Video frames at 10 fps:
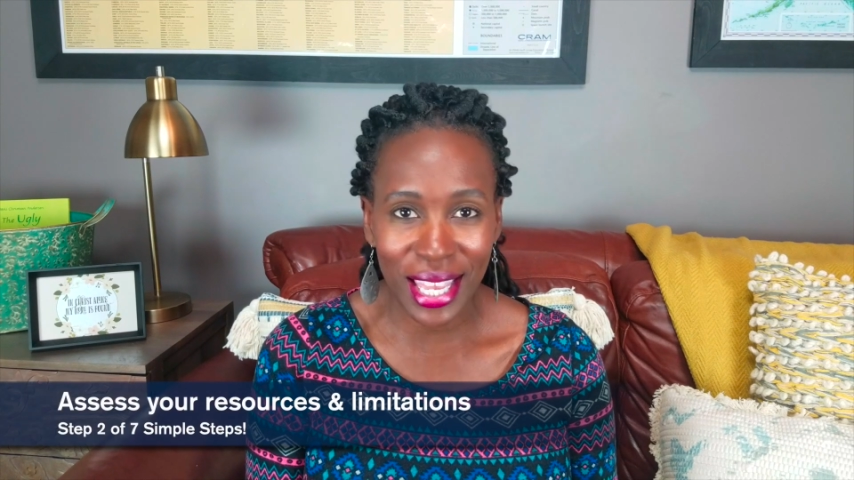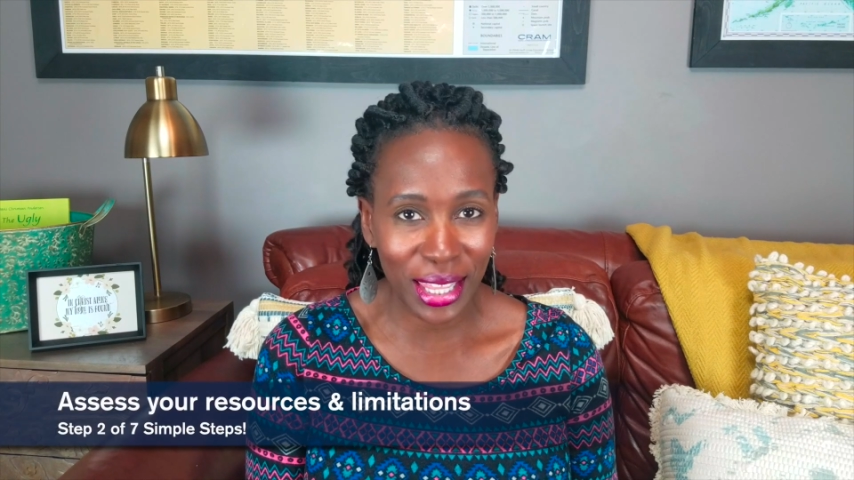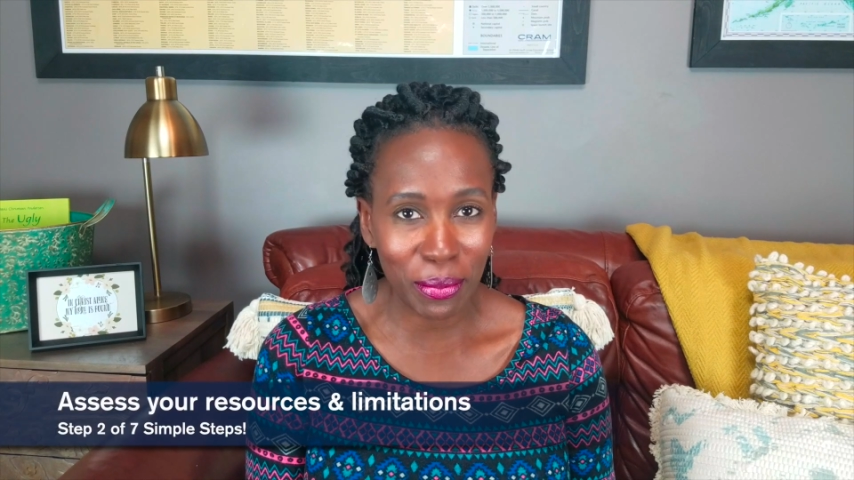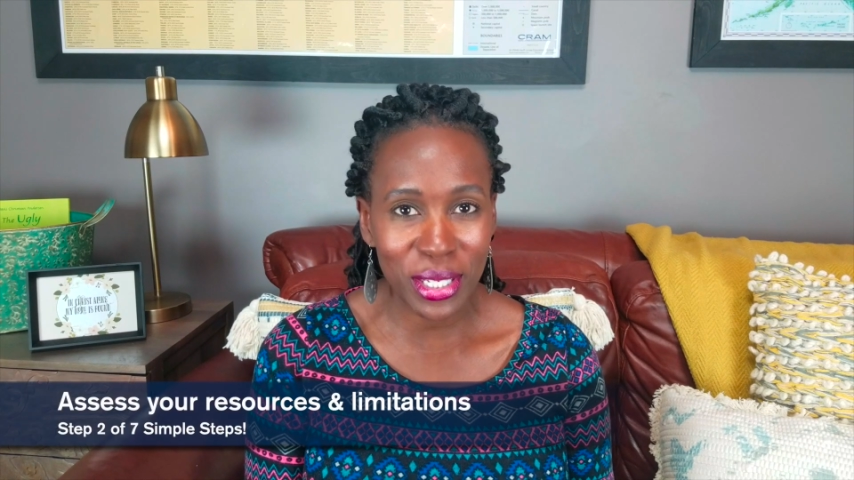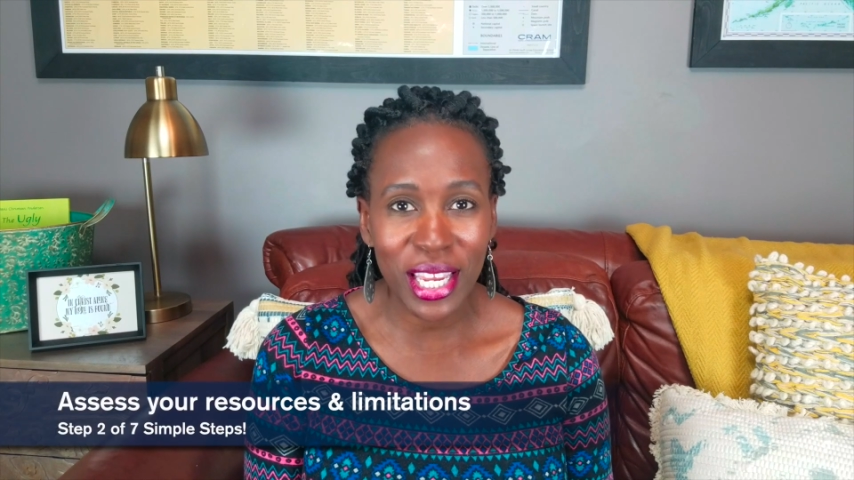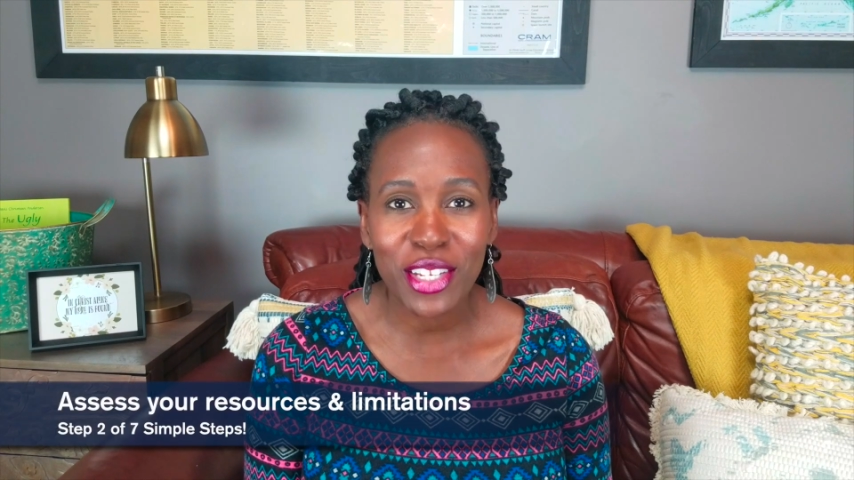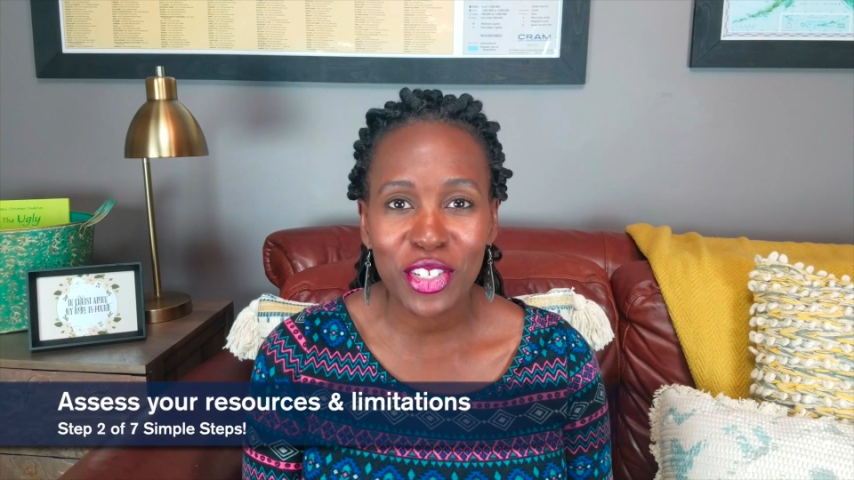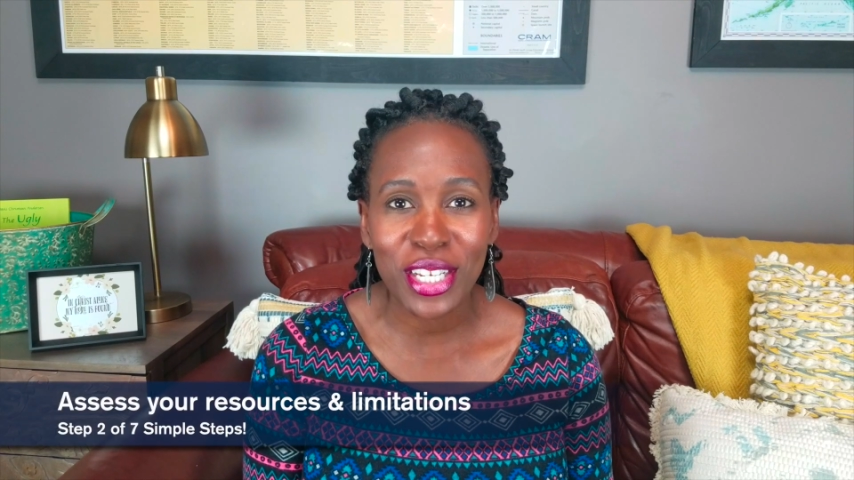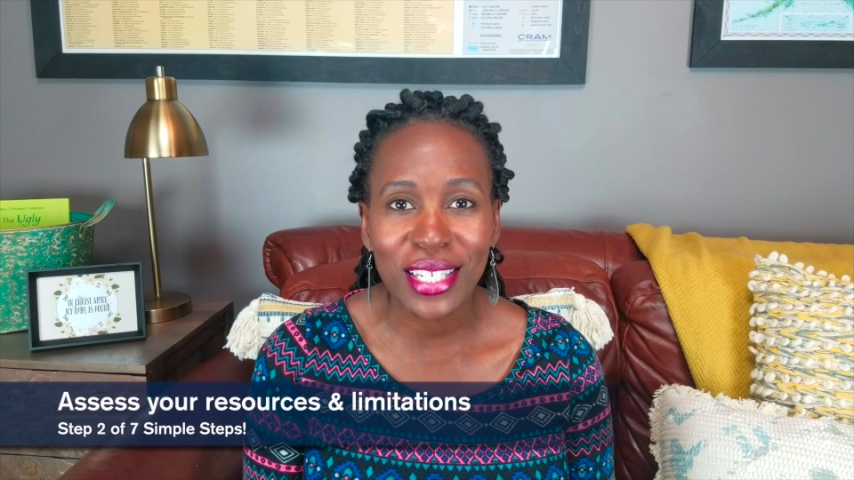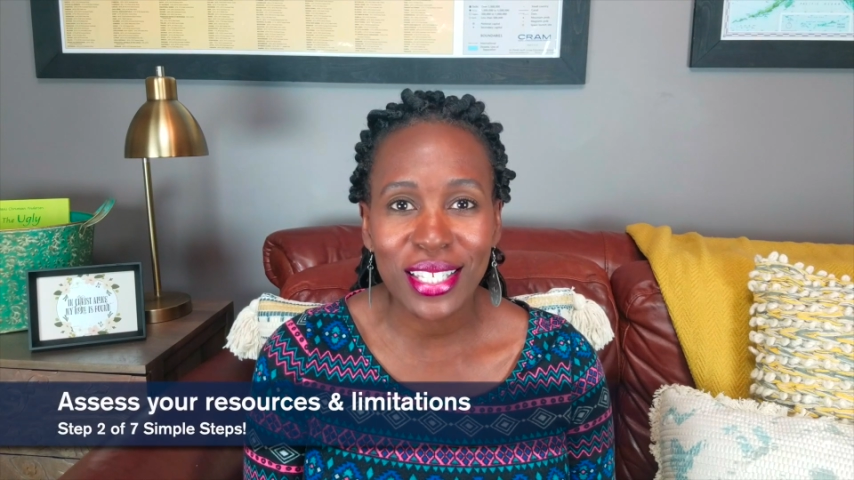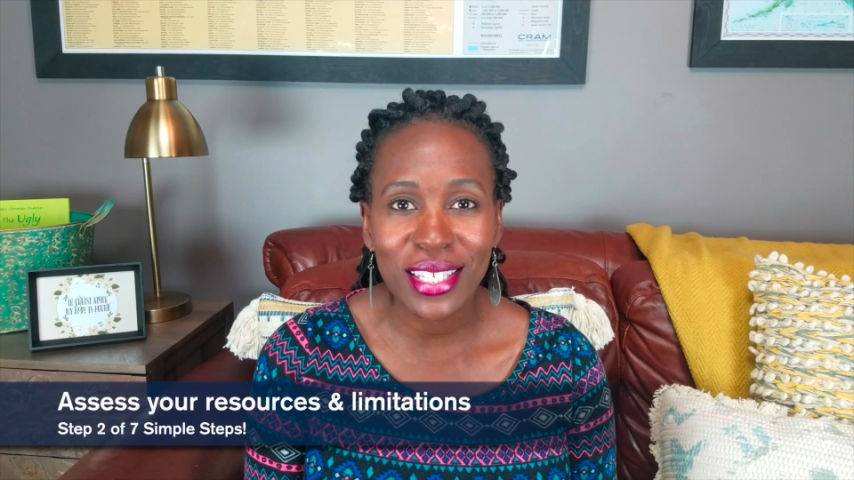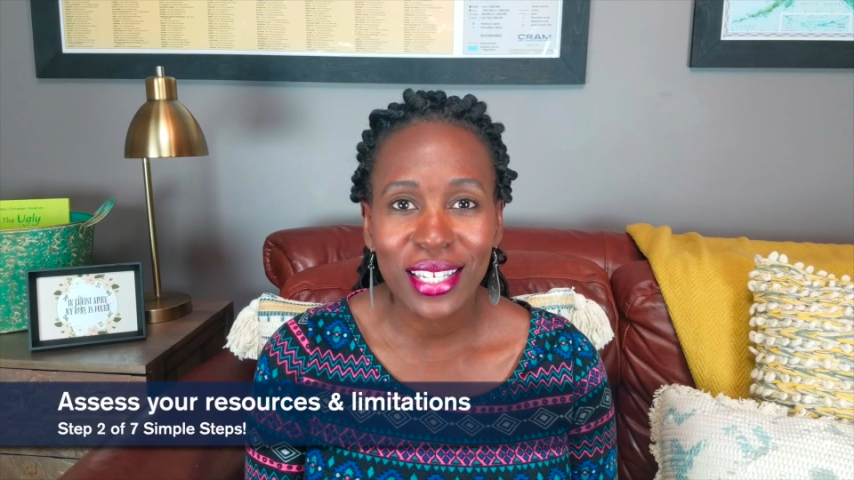and limitations.